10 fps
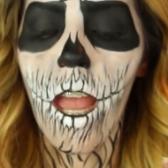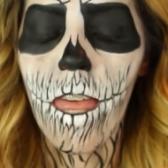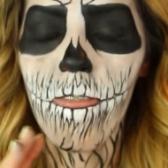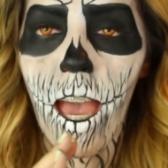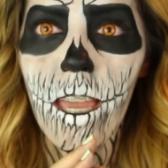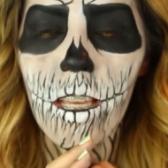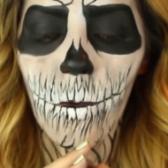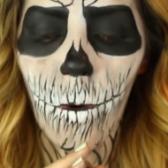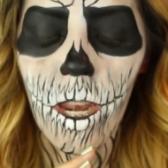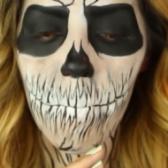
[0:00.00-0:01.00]
and that is
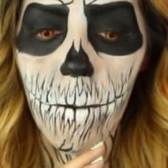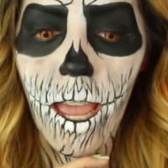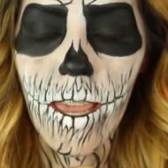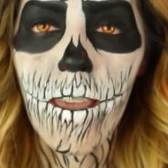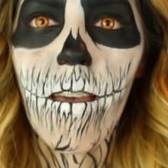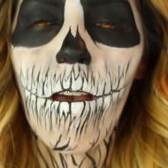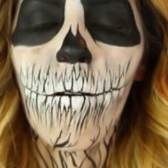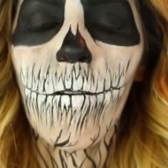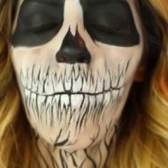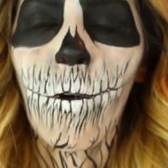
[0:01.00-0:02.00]
one of my
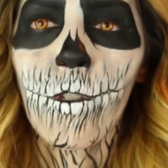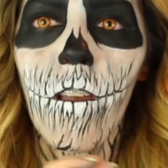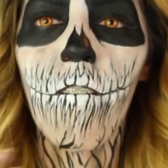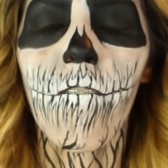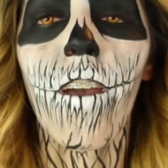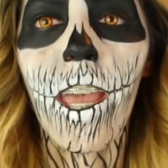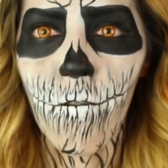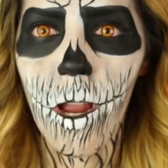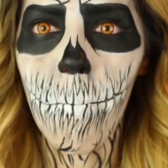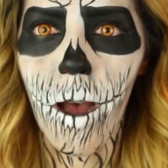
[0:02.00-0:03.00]
most
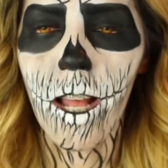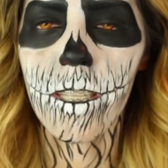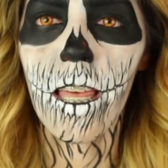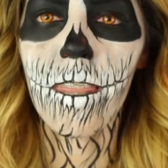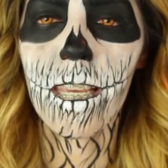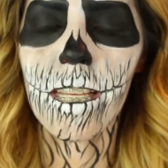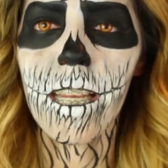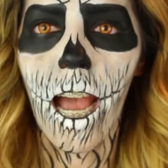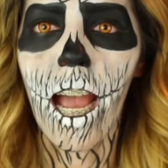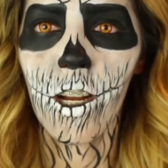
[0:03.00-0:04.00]
favorite months in the
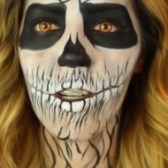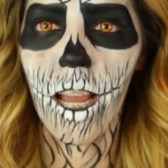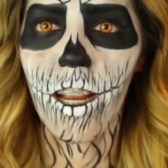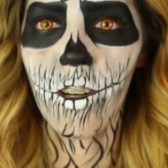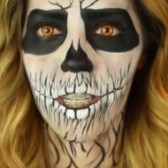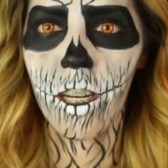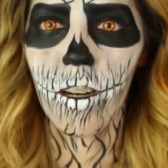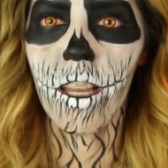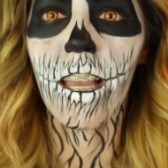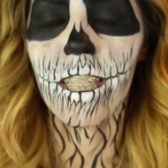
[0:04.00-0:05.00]
entire year,
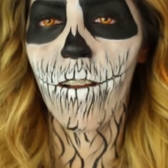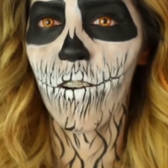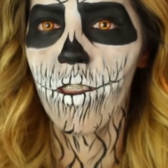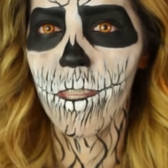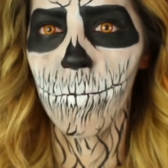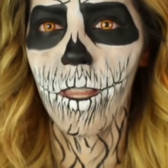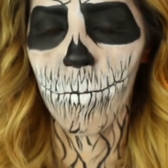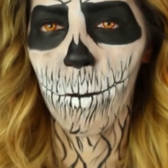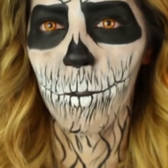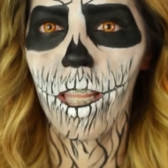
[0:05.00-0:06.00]
except for the month of
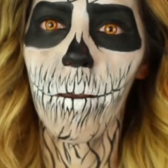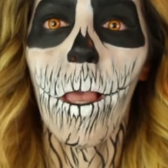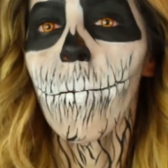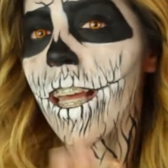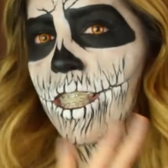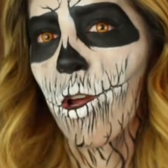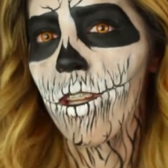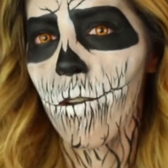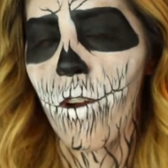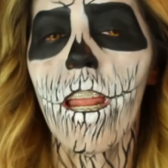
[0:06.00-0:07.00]
my birthday. That's totally
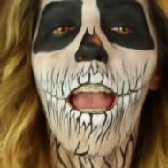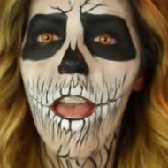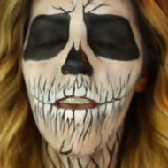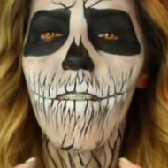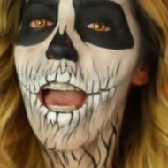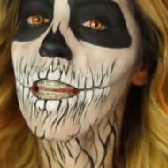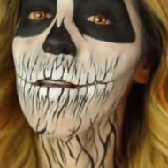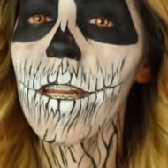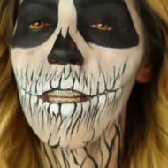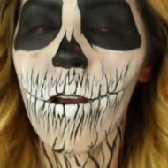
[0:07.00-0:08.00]
different. If
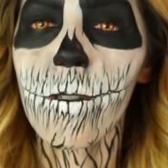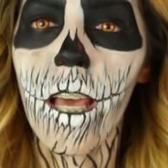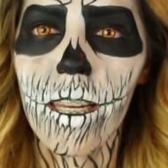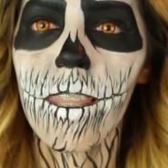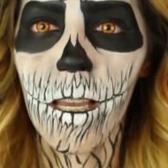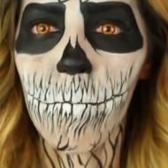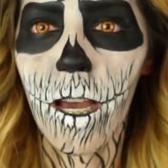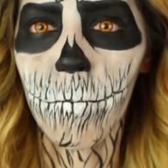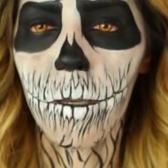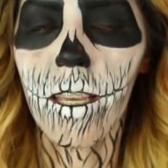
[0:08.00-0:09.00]
anybody knows anything
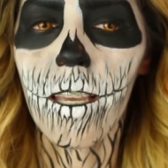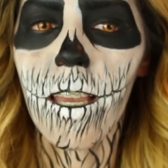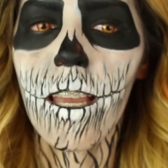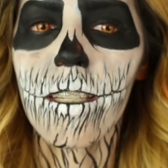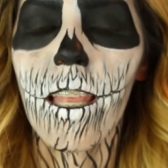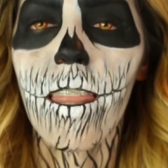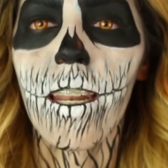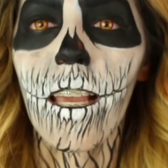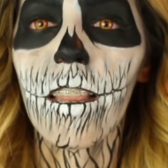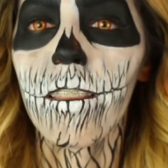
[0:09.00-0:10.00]
about me, it's that
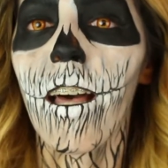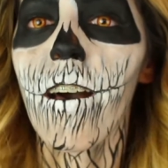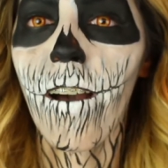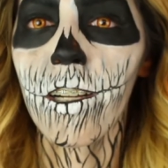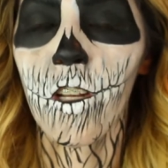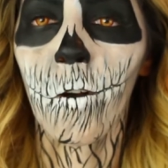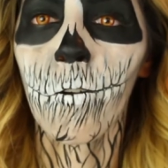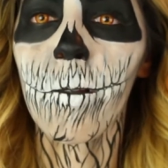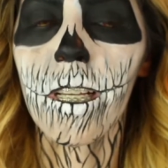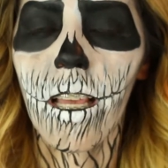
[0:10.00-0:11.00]
I love October
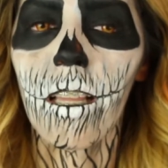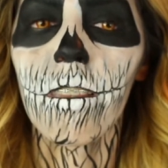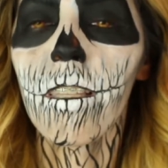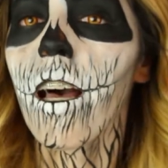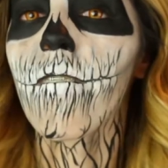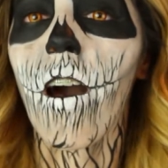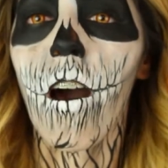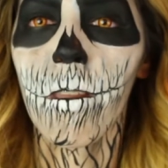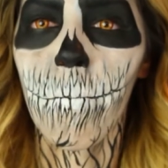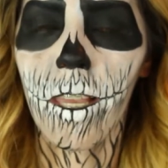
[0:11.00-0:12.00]
because I love
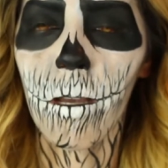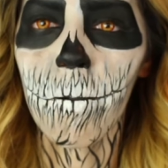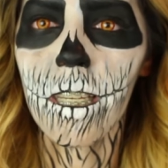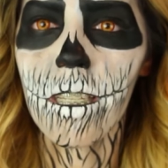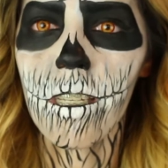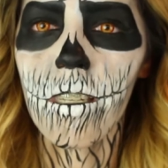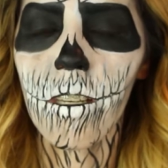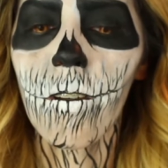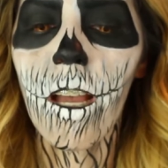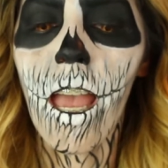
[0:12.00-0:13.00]
all the makeup I get to
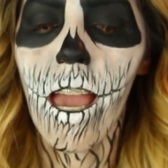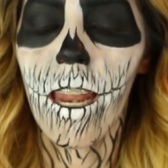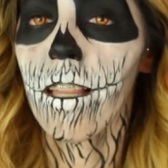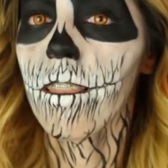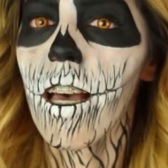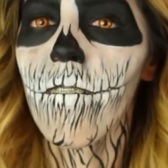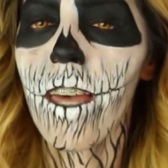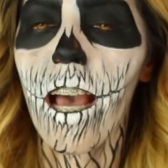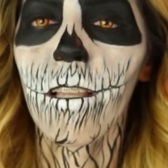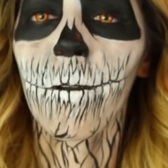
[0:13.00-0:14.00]
do, and I love the
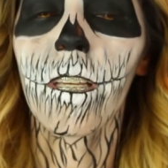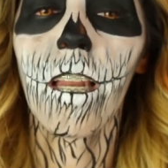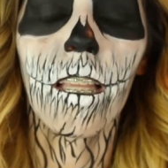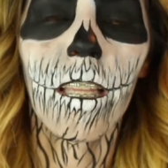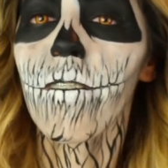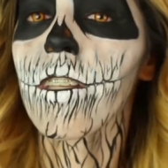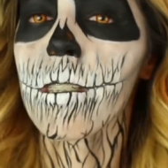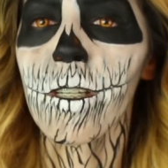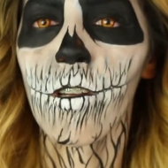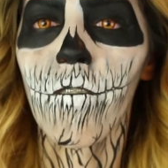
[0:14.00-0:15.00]
Halloween, I love the
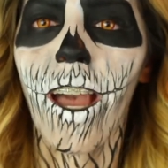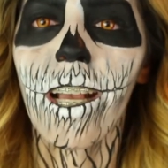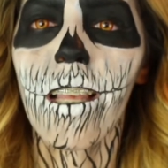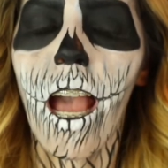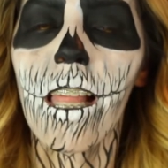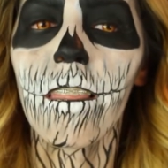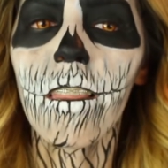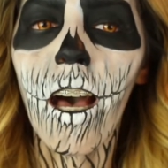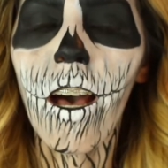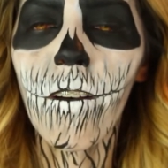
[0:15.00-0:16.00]
special effects, I
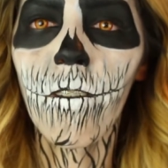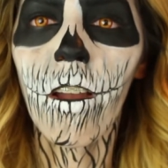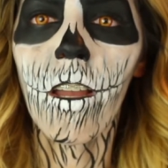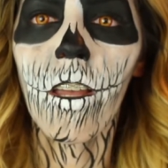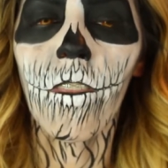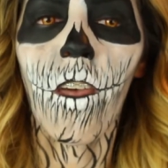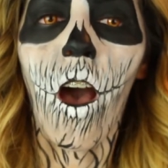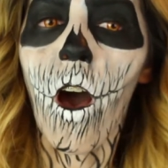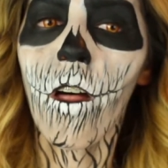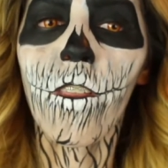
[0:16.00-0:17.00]
love
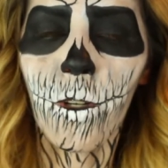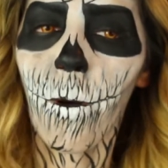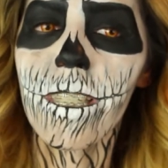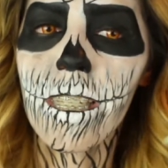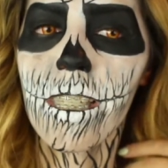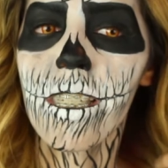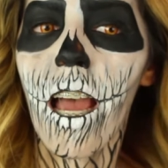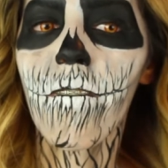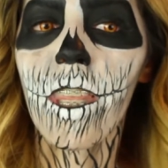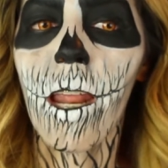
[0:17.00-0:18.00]
all the crazy
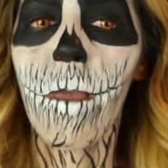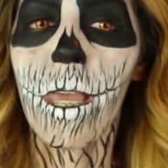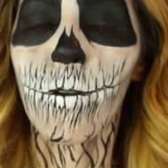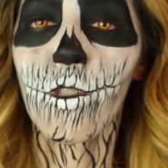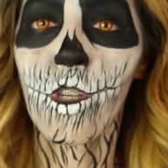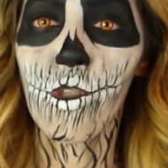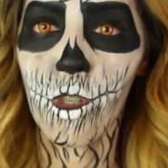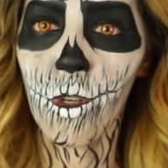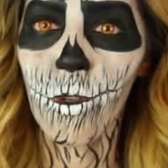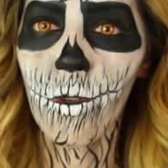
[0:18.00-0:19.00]
stuff that I'm able to
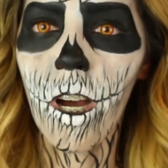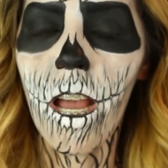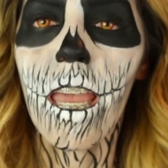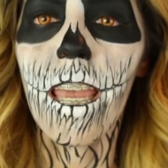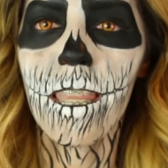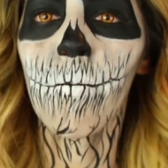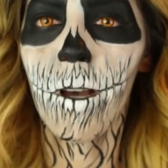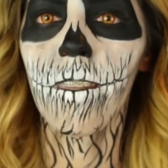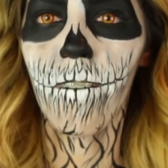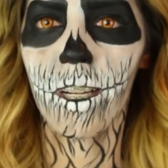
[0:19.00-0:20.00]
do in the
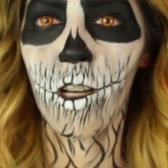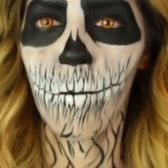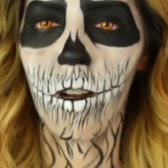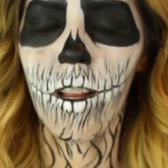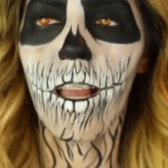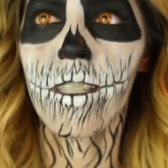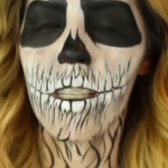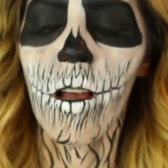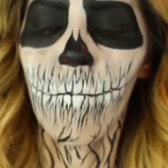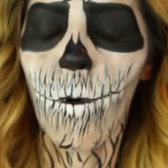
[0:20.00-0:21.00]
month of October. It's
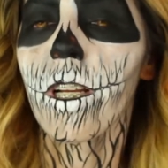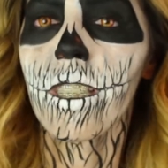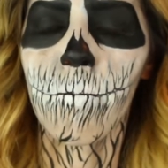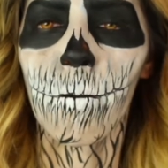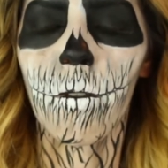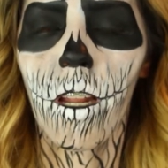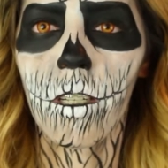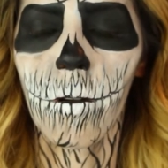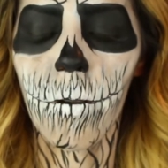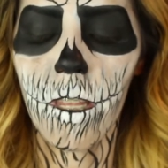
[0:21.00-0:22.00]
more acceptable in
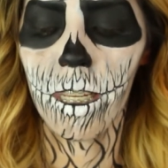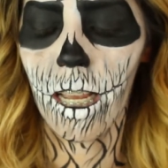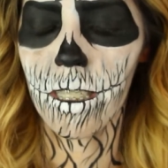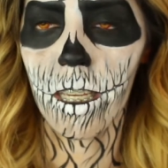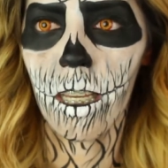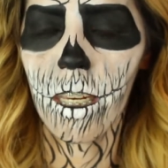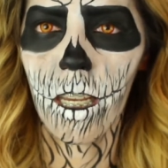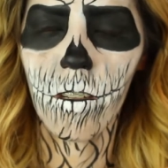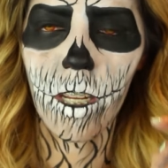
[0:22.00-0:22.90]
October than I guess like any other